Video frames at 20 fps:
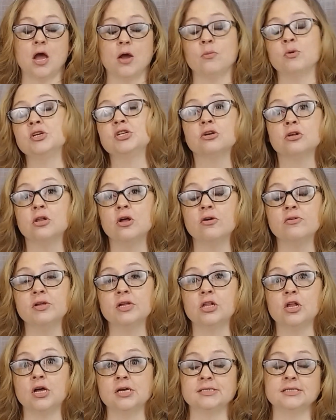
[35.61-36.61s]
I want your clothing
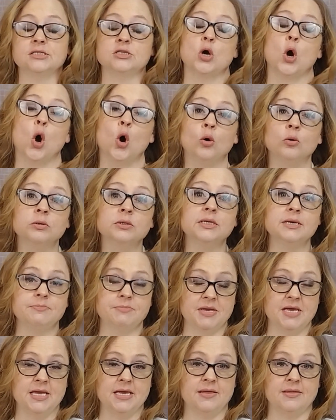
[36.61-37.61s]
closet to only
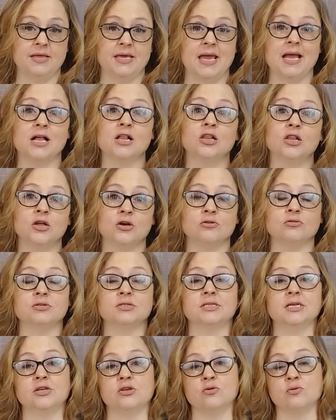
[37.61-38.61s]
be the
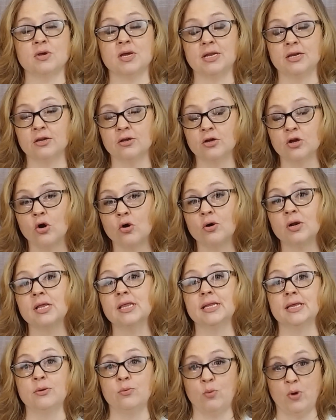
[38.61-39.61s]
clothes that you can
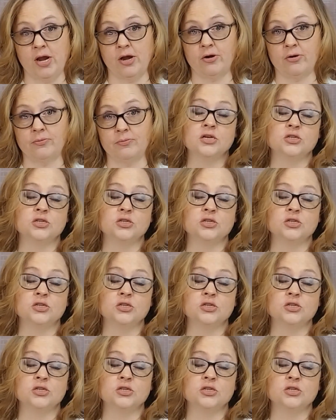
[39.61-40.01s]
currently wear.